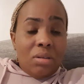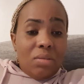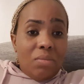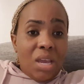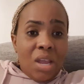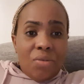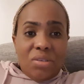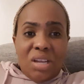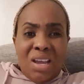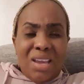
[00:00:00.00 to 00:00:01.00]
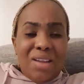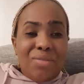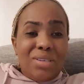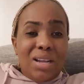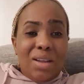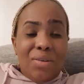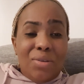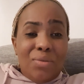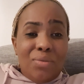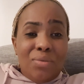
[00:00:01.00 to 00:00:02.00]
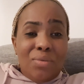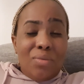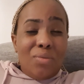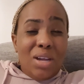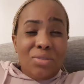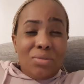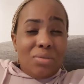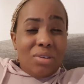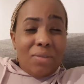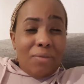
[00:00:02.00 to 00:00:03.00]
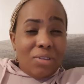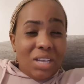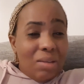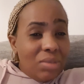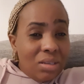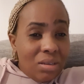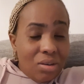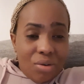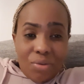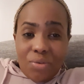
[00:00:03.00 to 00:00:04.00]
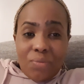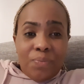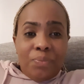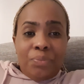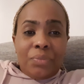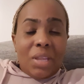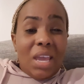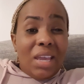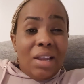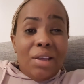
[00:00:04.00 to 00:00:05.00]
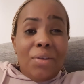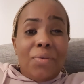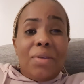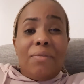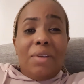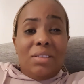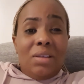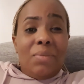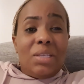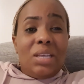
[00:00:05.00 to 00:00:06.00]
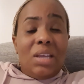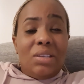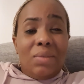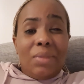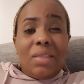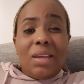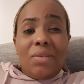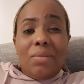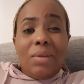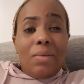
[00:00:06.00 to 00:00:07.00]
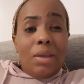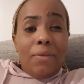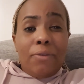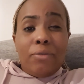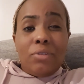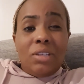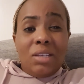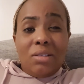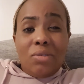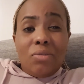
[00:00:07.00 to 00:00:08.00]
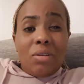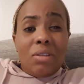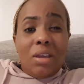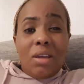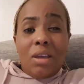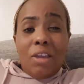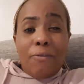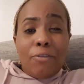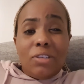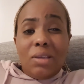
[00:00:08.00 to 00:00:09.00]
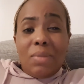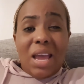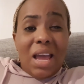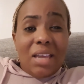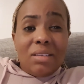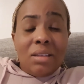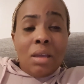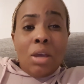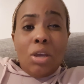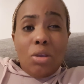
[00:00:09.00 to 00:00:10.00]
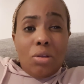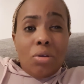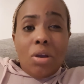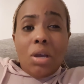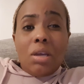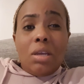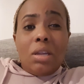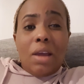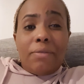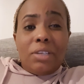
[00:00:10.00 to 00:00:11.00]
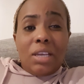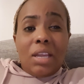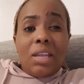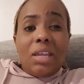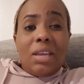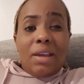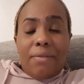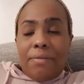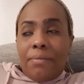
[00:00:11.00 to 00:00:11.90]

Me, I cannot allow you 1, 2, 3, 4 times. No, I can allow you the first time, the second time, the third. If you just look there, if you see my eyes, you'll know I've taken enough.